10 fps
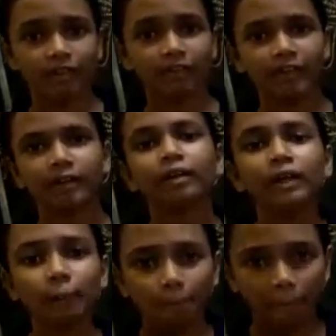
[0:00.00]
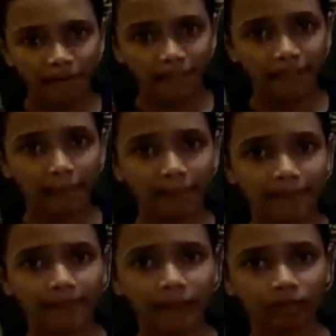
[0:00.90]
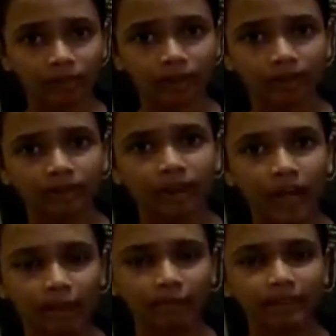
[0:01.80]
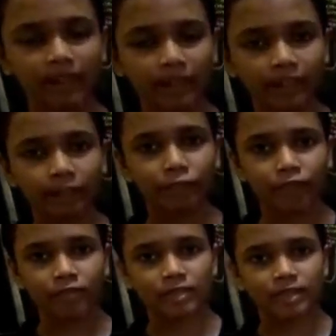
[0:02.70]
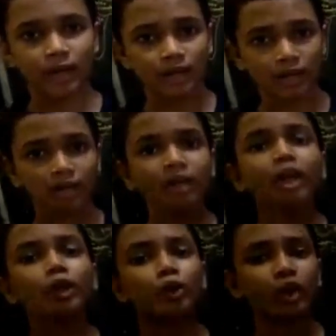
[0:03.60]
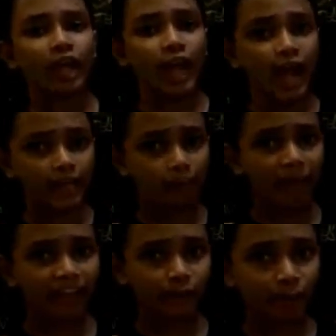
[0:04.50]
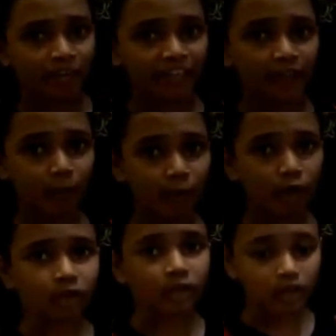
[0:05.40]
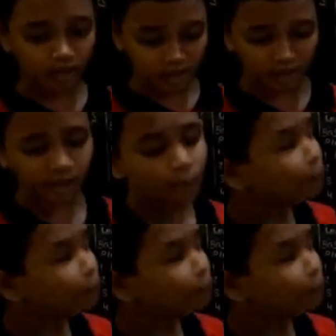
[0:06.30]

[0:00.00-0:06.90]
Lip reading: everyone. My name is Ashwajit. I am studying in 5th standard. Today I am explaining about the